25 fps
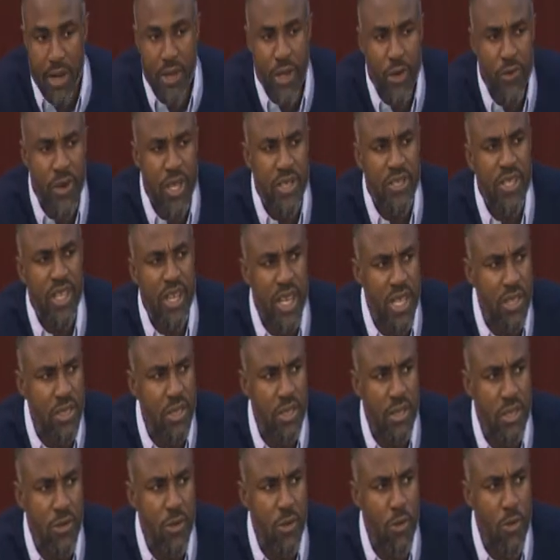the reason is
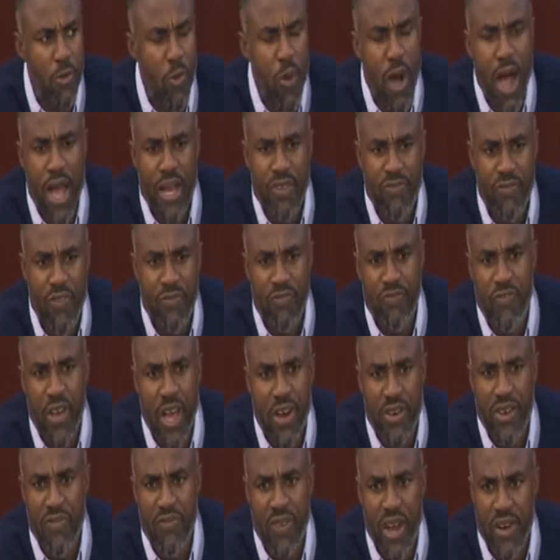quite
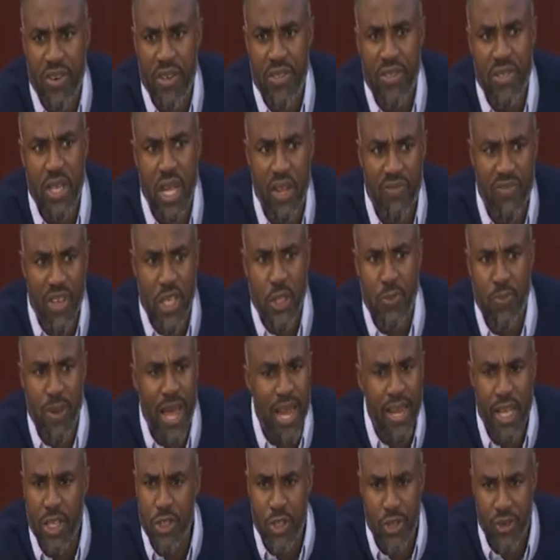very, very
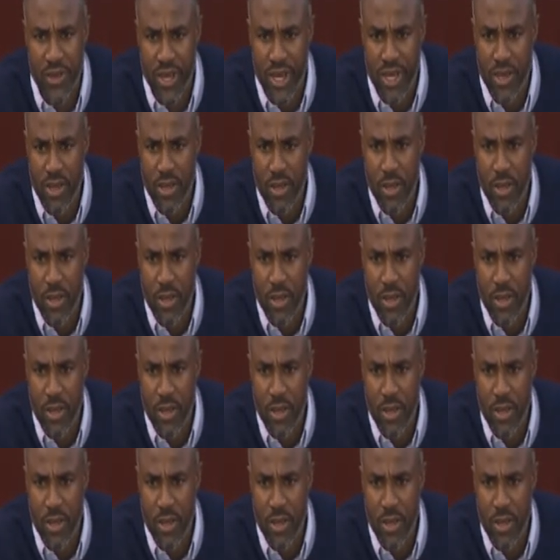self-explanatory.